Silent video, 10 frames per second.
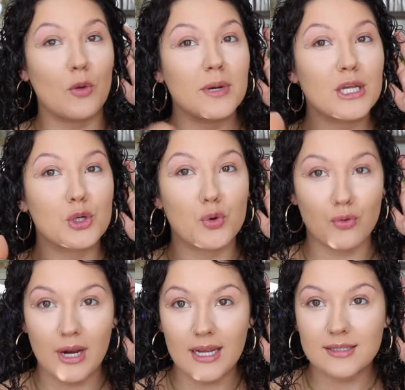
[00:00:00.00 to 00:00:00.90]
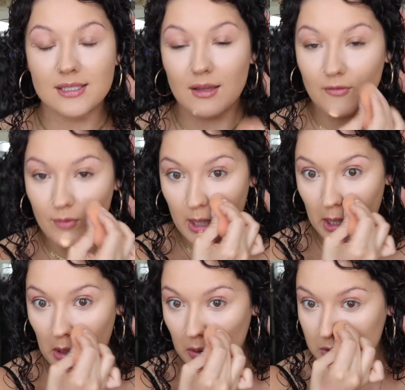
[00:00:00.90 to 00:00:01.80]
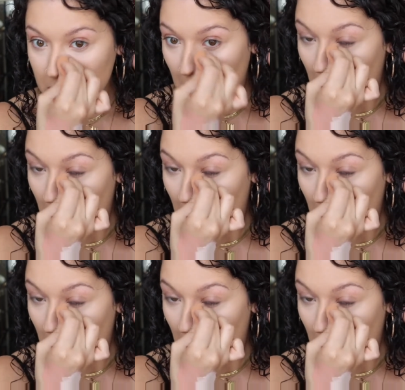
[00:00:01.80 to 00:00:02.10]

many great videos